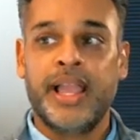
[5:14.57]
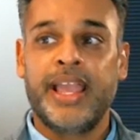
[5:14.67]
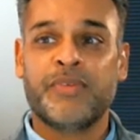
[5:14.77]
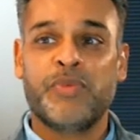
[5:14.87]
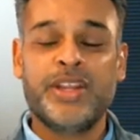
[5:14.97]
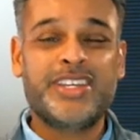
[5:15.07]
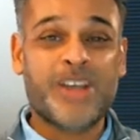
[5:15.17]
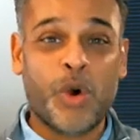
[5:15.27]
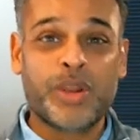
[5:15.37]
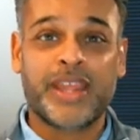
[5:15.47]
And if we
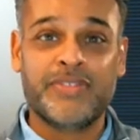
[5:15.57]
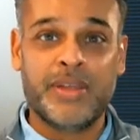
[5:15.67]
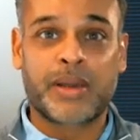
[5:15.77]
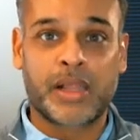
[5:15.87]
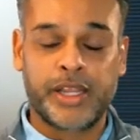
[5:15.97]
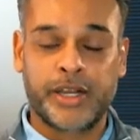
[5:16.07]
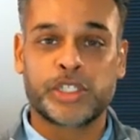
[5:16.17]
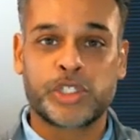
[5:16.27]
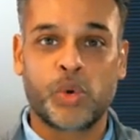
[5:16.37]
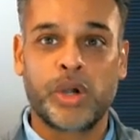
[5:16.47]
don't give them a clear
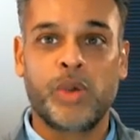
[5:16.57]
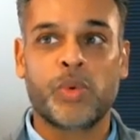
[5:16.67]
story,